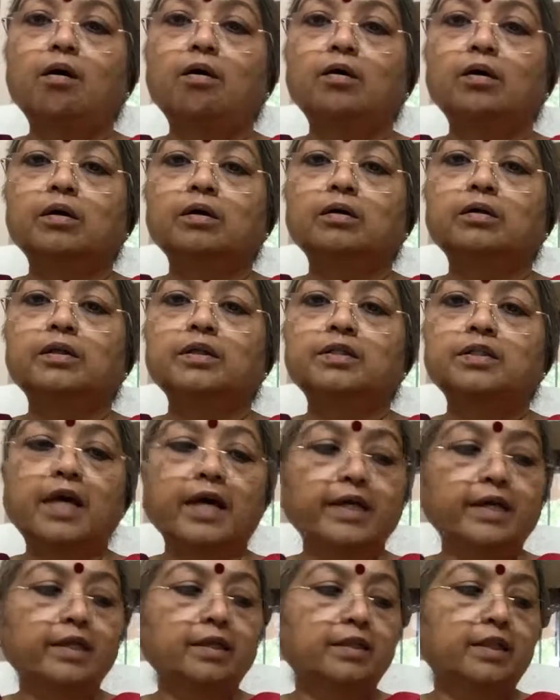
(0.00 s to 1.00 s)
or
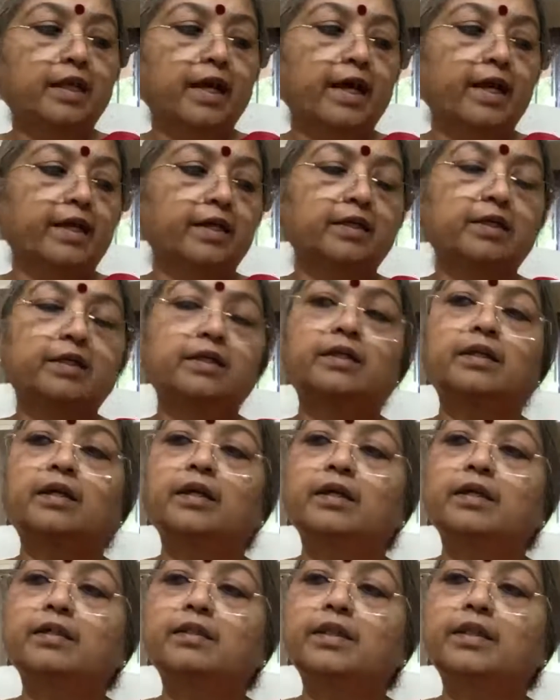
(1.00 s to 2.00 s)
decide that,
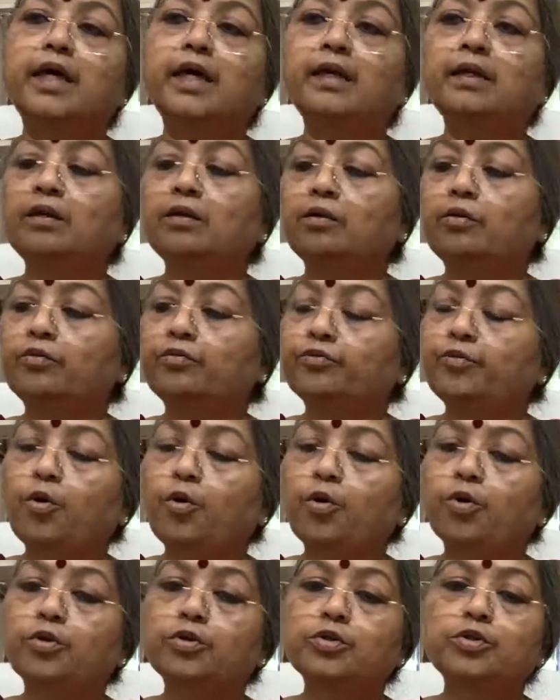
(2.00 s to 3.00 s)
then of
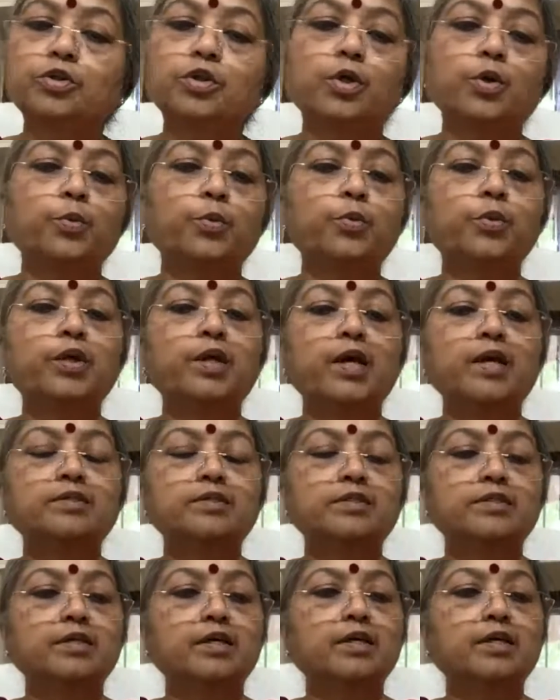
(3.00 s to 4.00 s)
course we
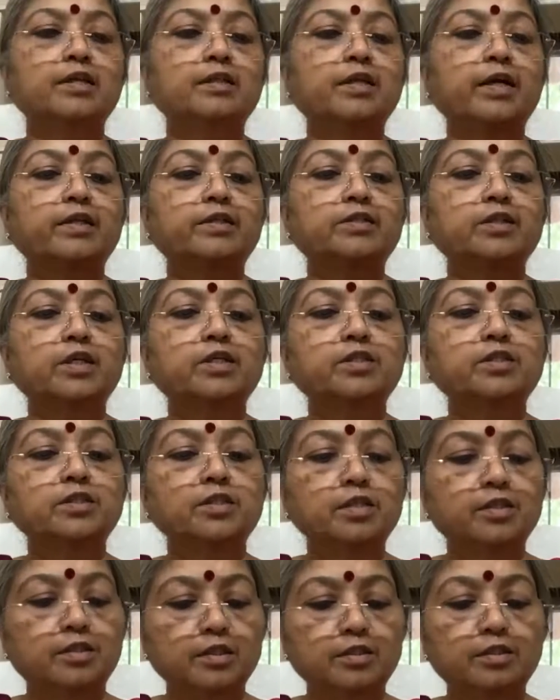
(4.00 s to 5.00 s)
can say that
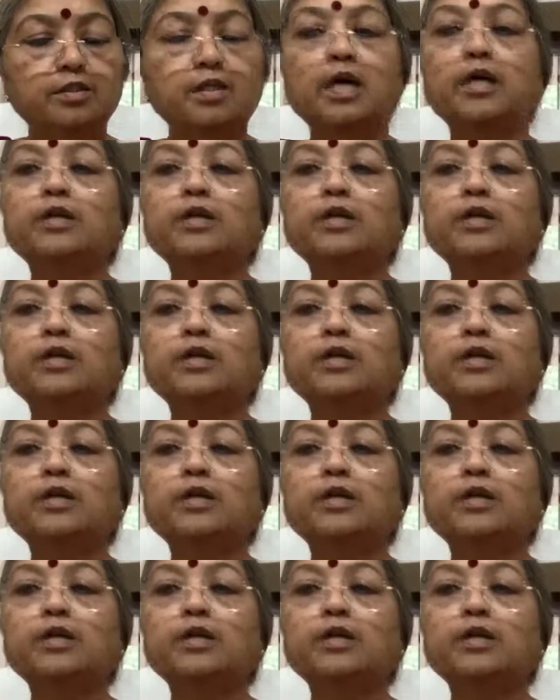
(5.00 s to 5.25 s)
justice is